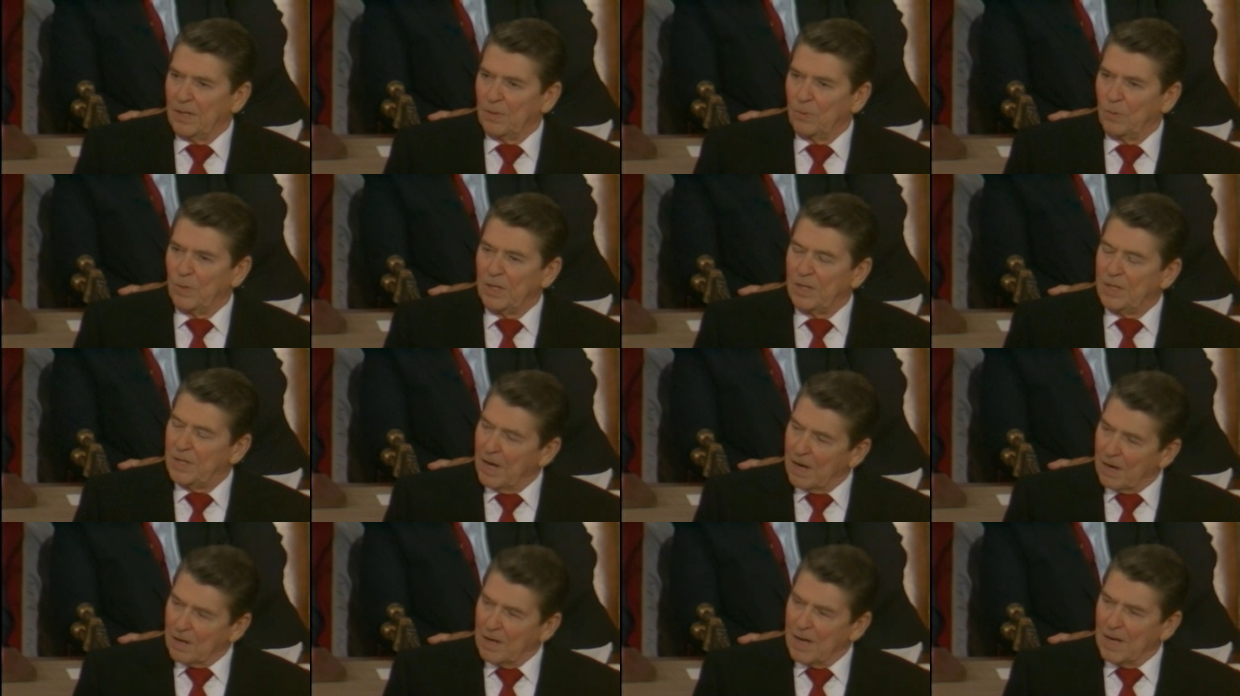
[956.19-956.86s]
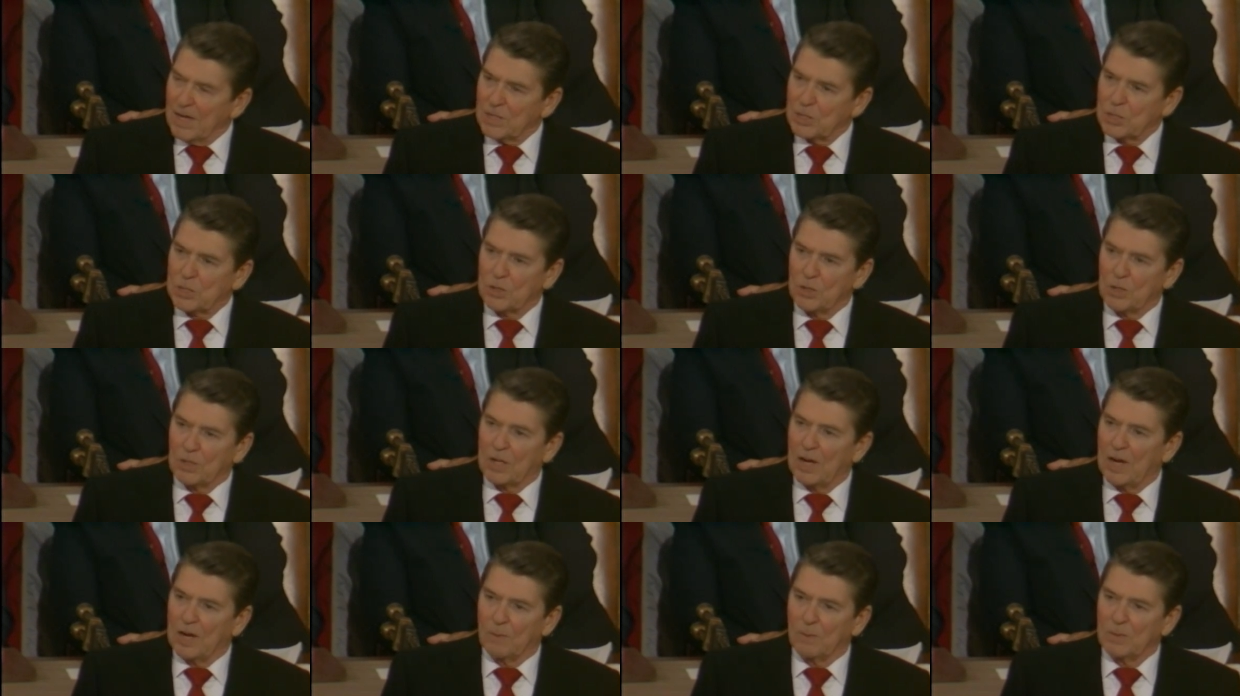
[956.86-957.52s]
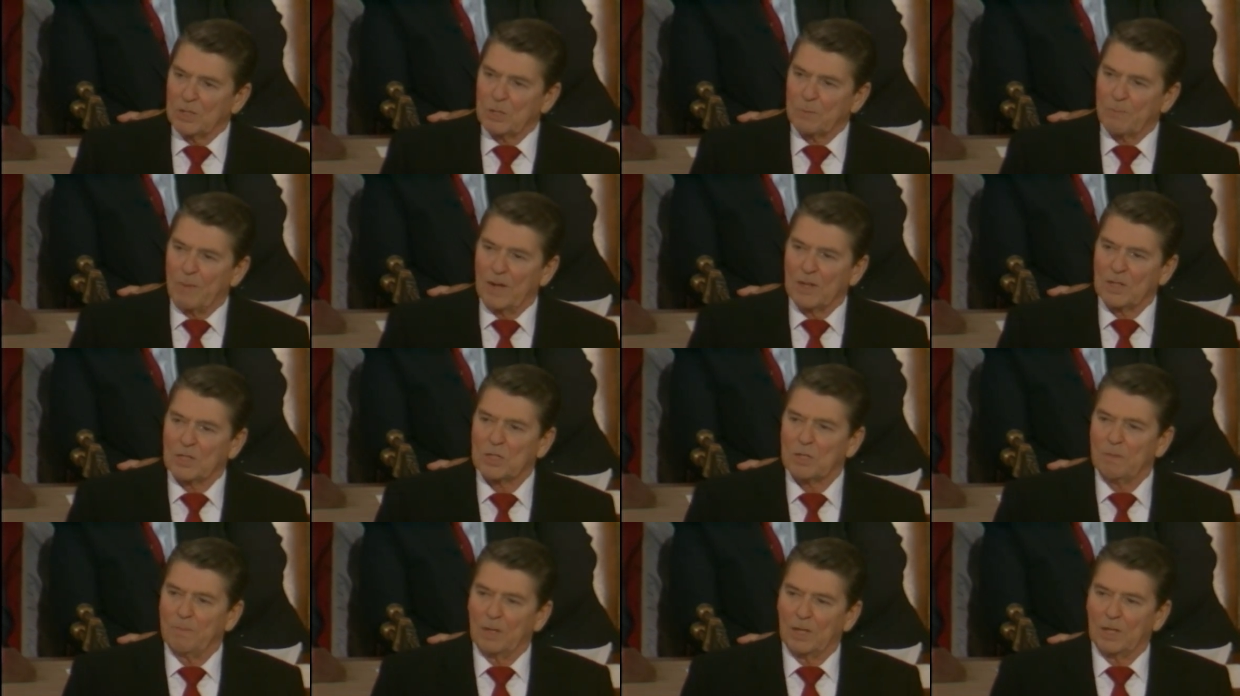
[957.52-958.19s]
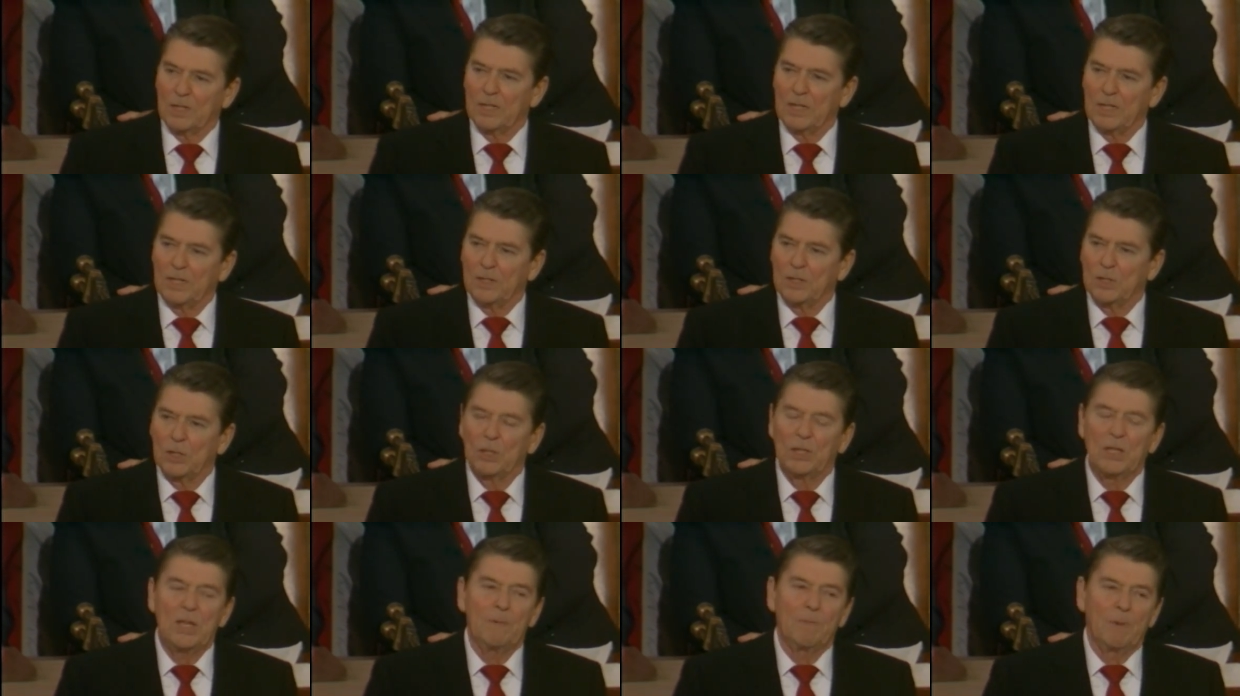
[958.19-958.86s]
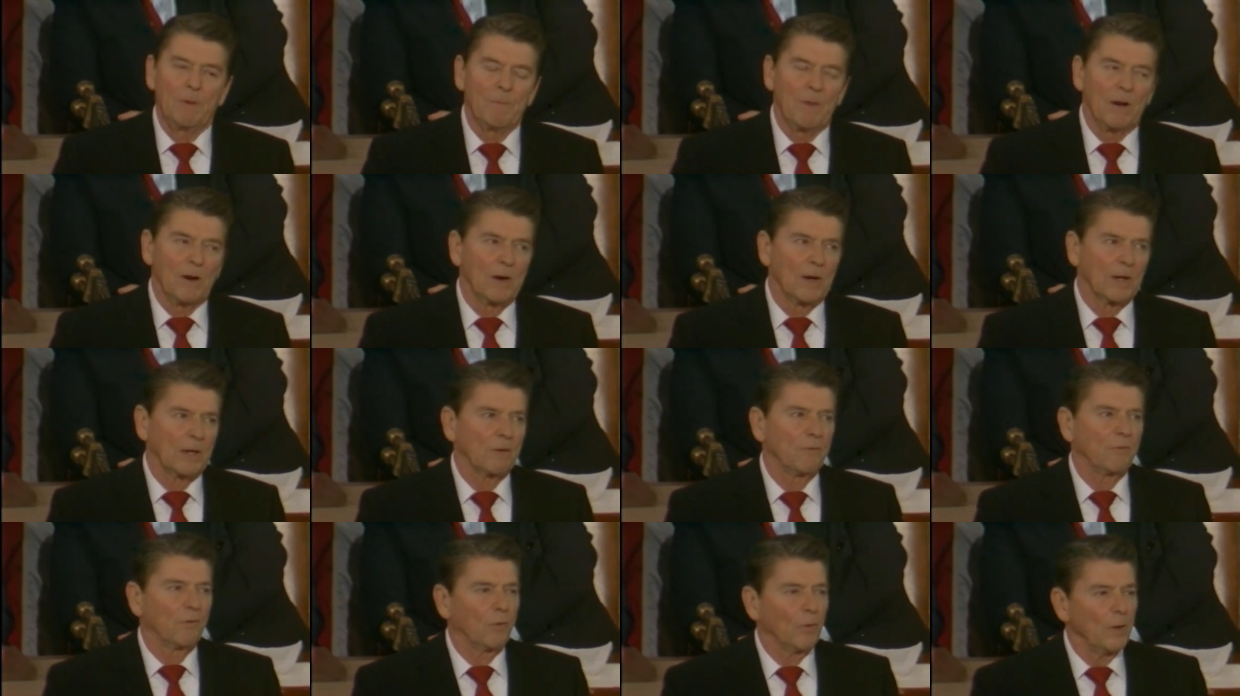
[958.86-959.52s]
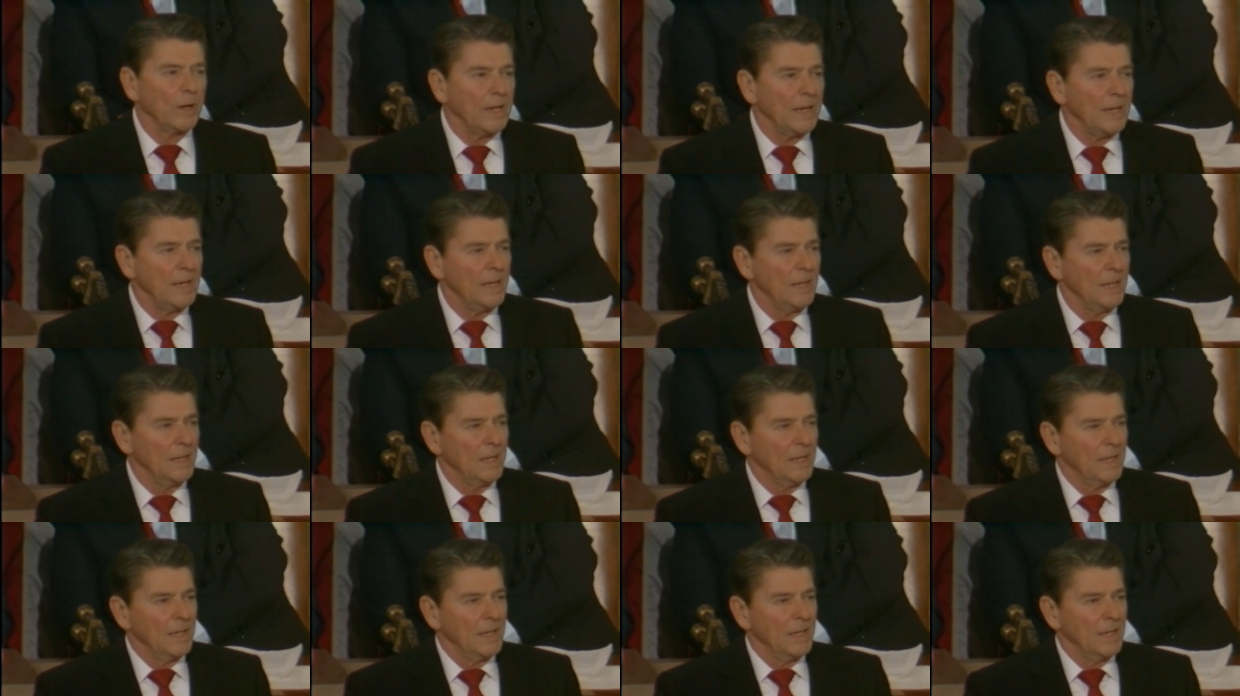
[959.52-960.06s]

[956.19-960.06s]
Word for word: We dare not shirk our responsibility to keep America free,